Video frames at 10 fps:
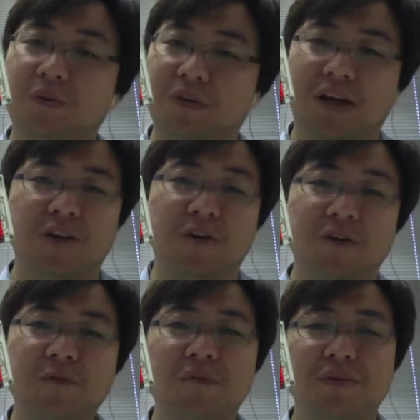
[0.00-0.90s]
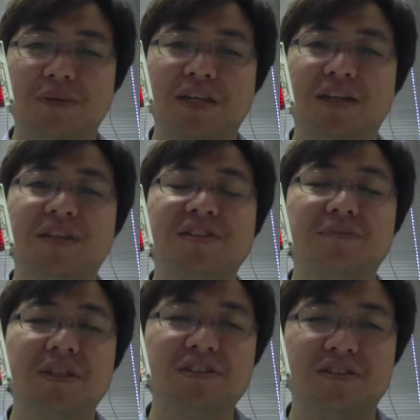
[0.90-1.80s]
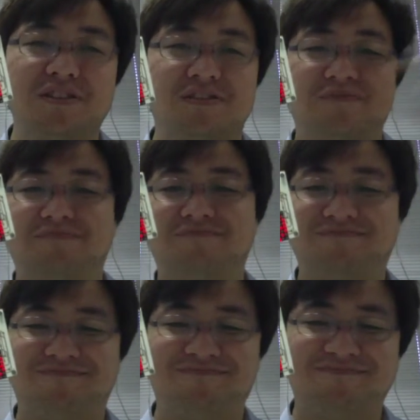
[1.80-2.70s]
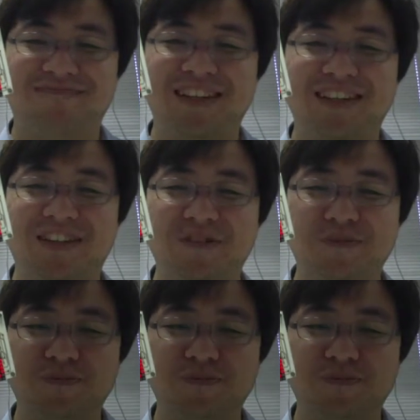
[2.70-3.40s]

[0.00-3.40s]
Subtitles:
I don't know, maybe next semester. Thank you.